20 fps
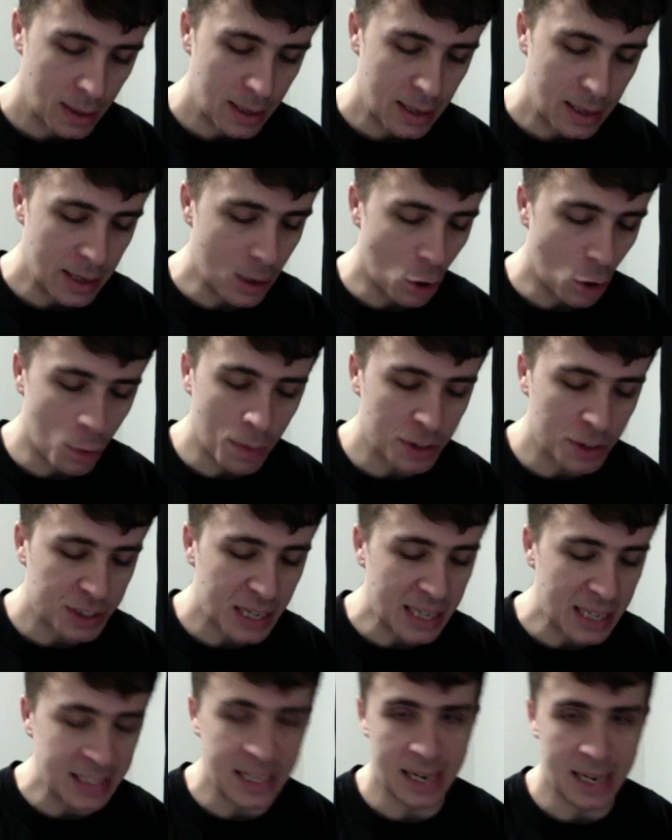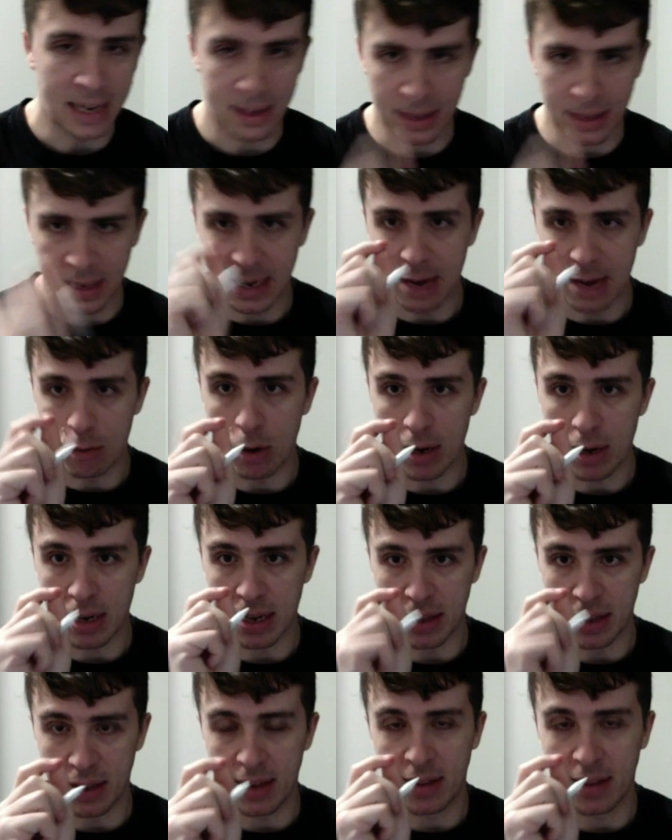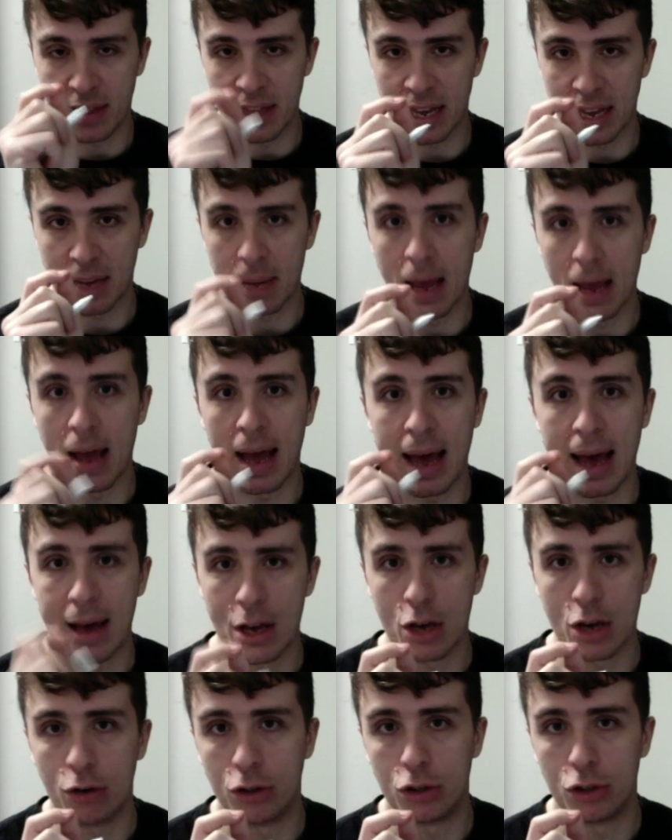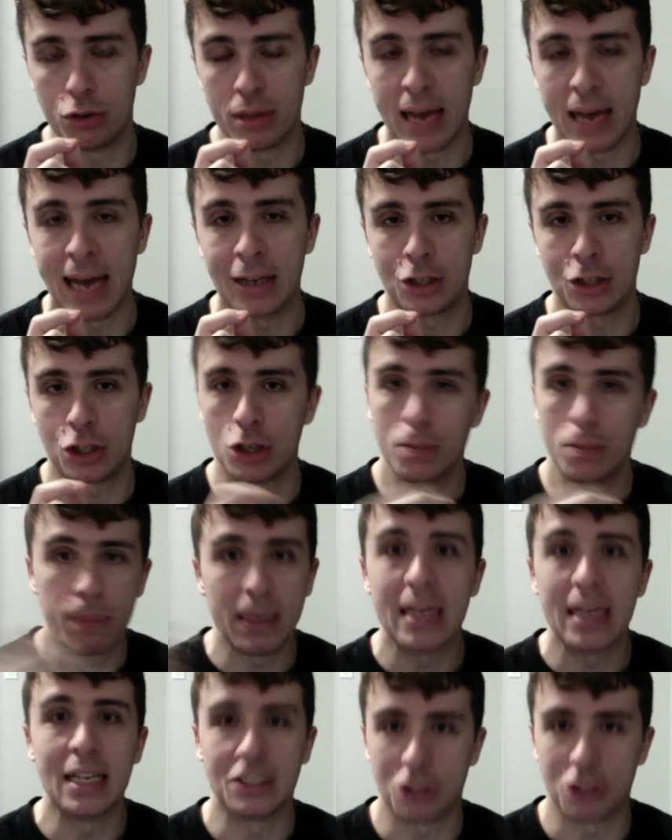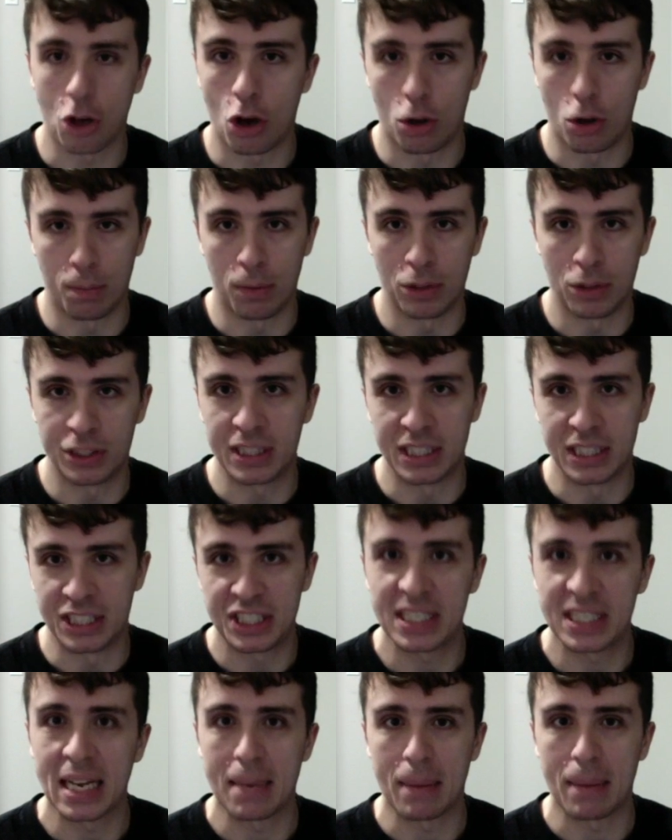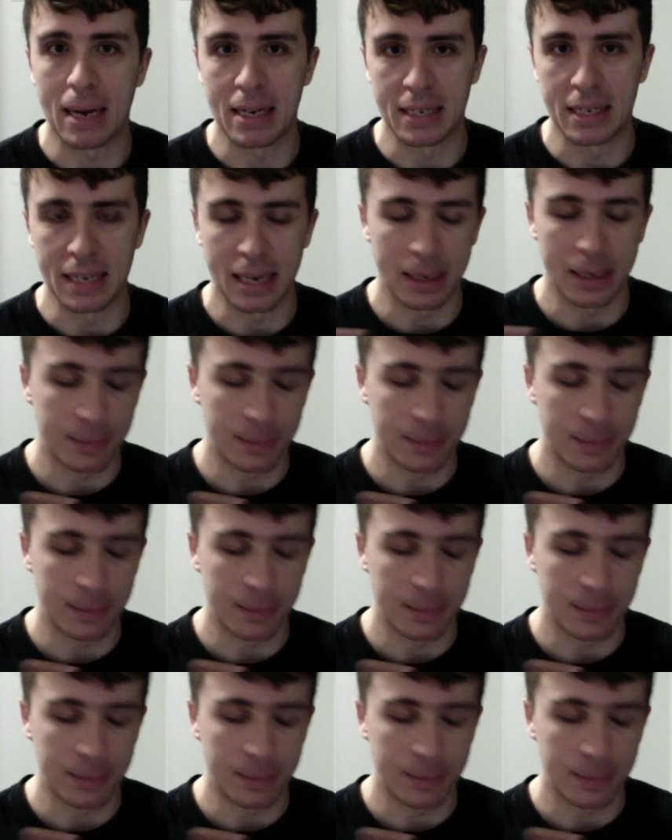Almost identically, and I want you to think about how you do that too, but it's almost the same idea.